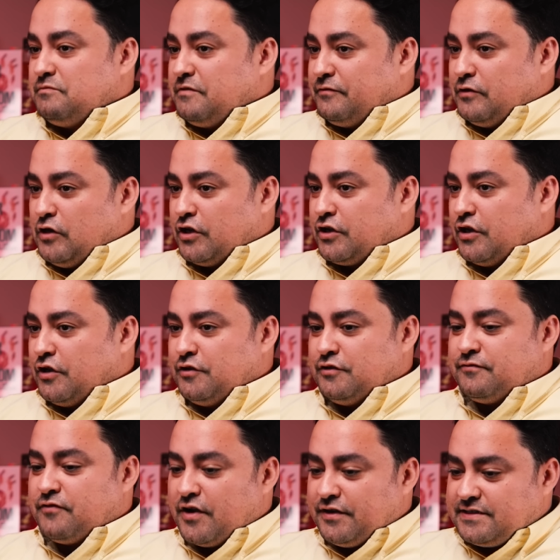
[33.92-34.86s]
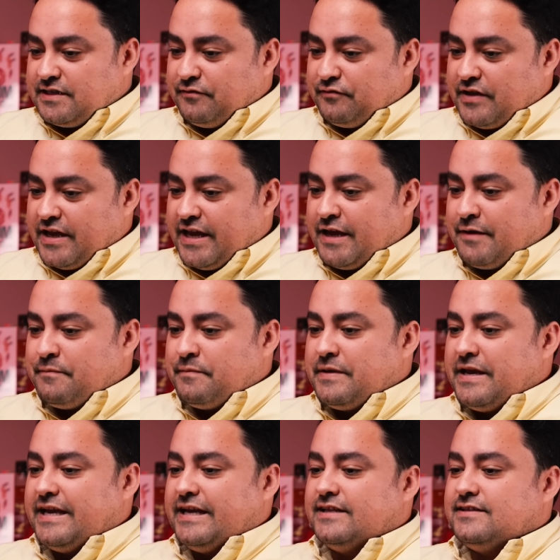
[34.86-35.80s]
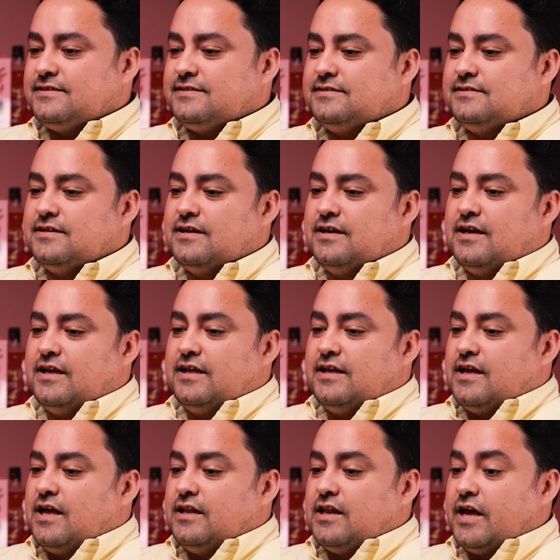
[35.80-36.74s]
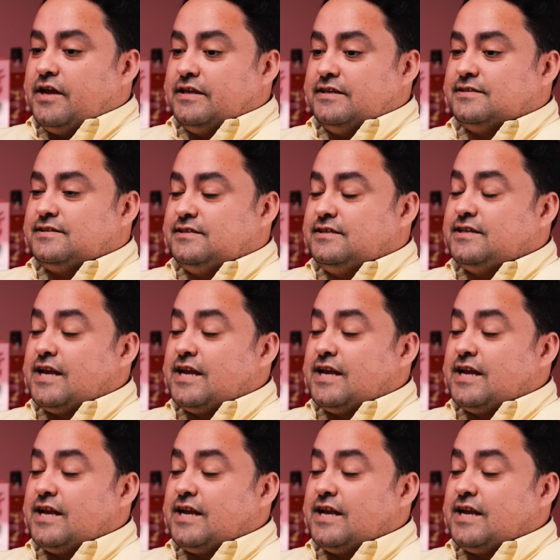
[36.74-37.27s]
If you look at who's voting for him, it's like he's